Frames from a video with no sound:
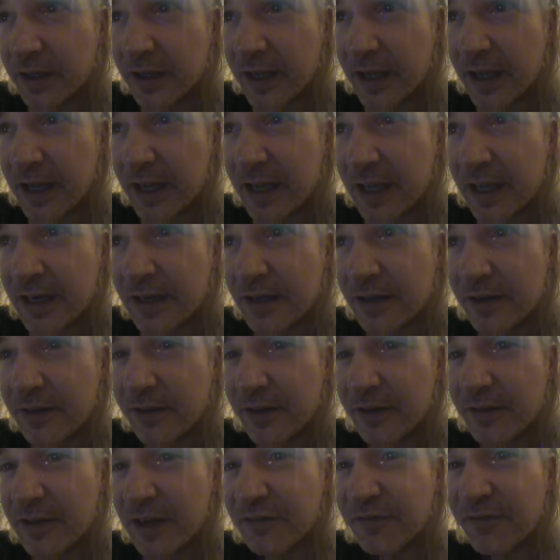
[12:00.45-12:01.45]
and
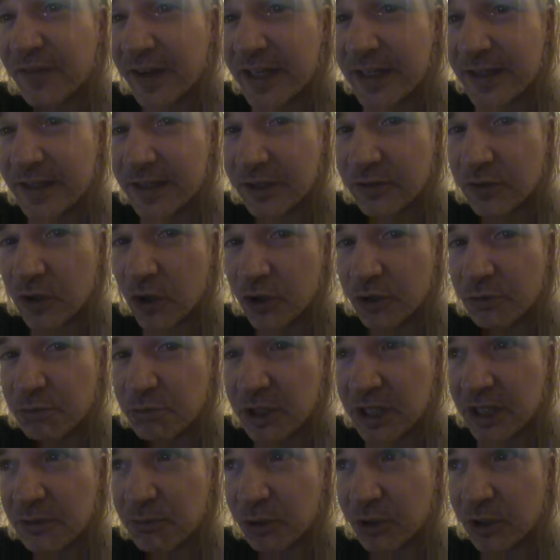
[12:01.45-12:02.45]
they're fighting their own
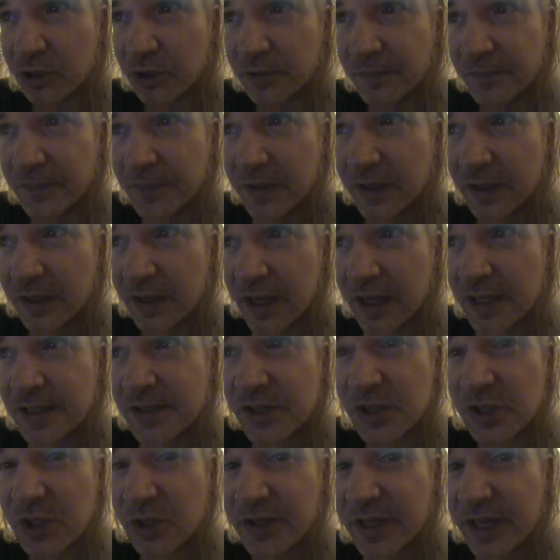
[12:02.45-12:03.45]
people. And
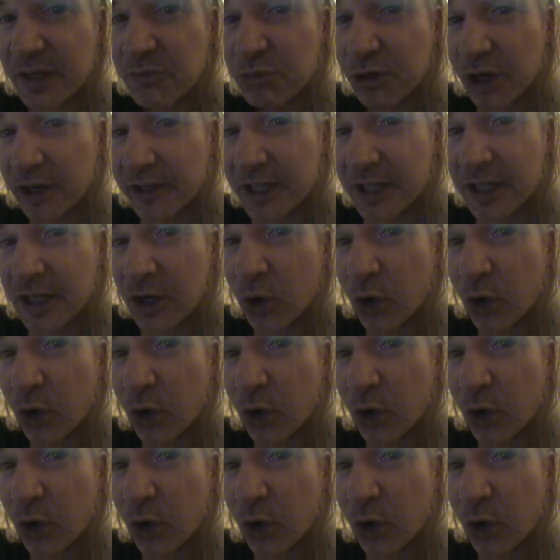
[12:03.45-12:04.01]
so they brought in a